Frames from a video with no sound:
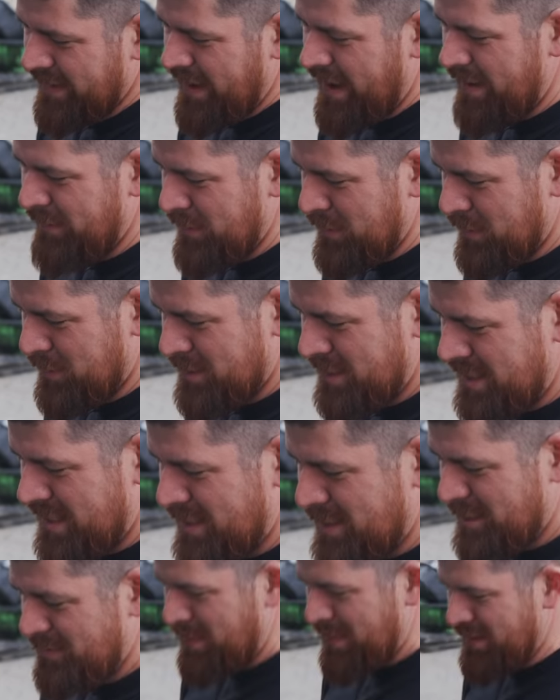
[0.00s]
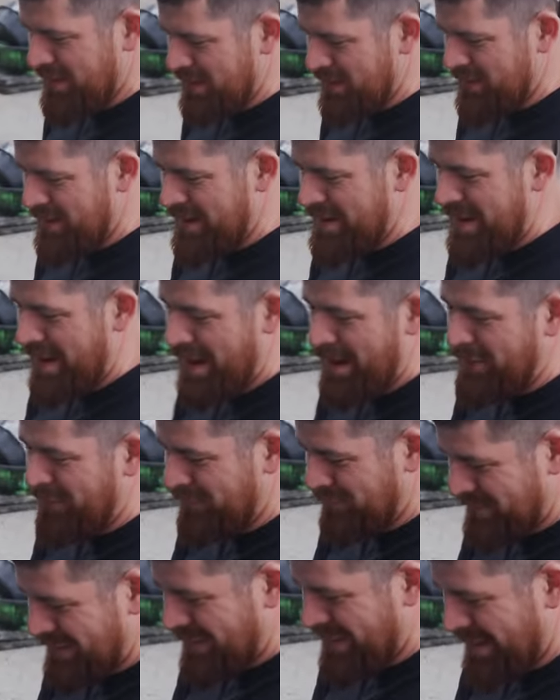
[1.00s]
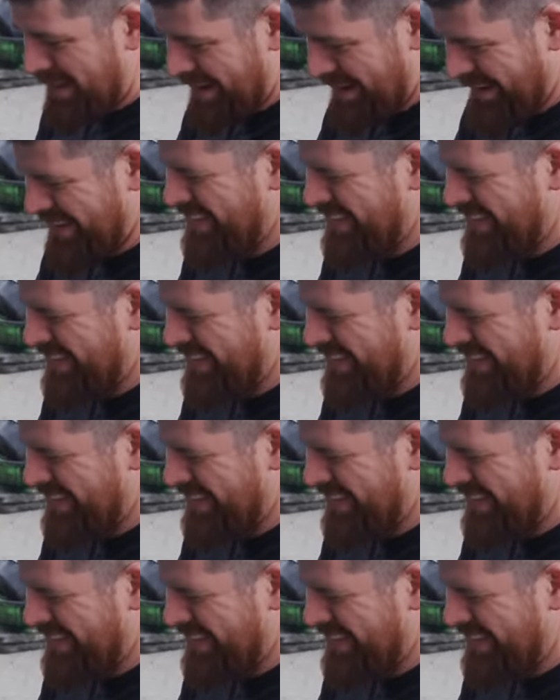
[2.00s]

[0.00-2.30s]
Haven't those seals been through enough today?